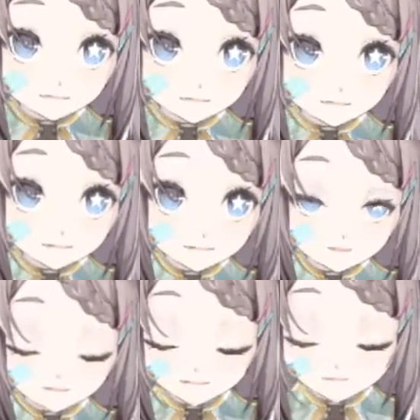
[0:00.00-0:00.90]

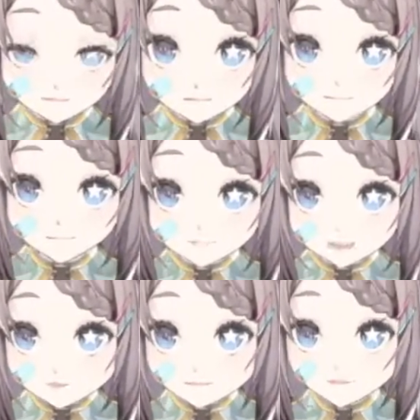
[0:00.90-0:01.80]
hesitate to ask
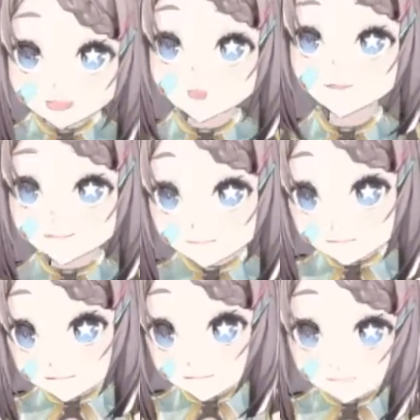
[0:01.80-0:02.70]
on Piazza.
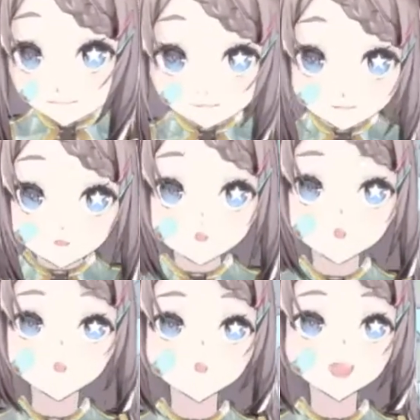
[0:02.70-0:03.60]
Just go to
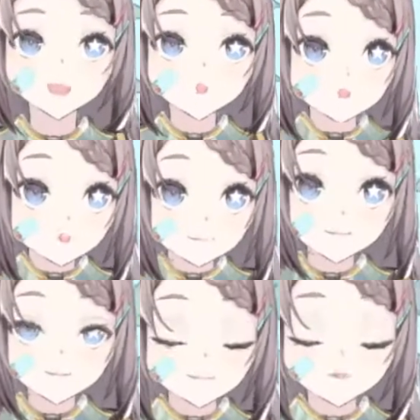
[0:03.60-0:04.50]
Piazza. I'm sure
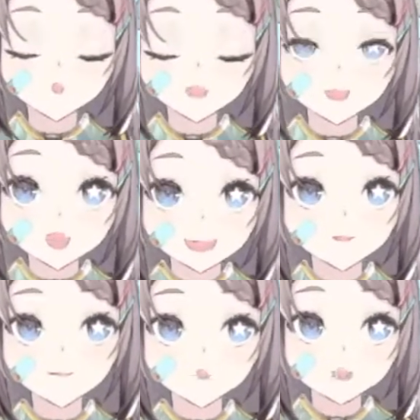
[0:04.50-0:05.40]
there are a lot of people that will
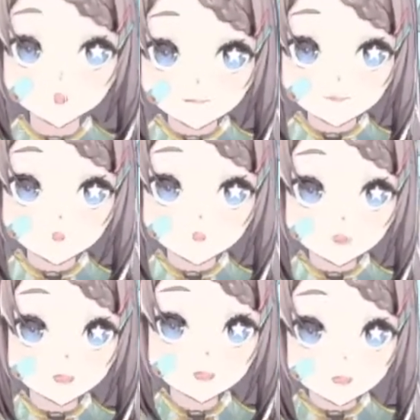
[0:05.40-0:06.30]
help you.
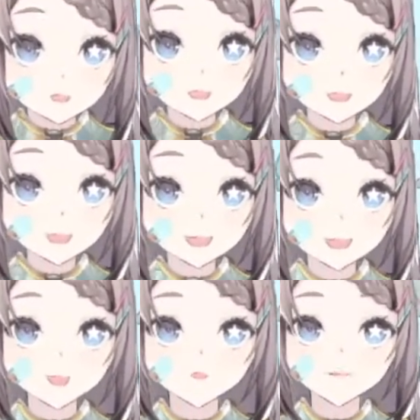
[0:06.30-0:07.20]
A lot of
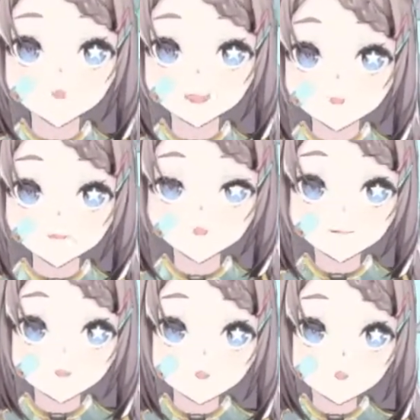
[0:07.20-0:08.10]
nice people.
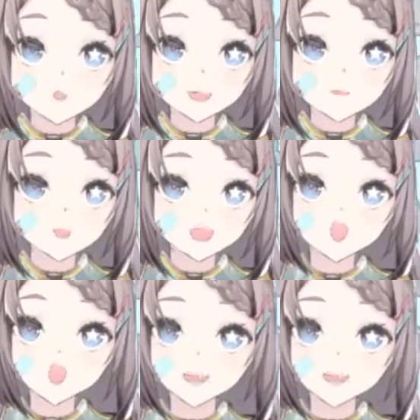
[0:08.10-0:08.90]
We had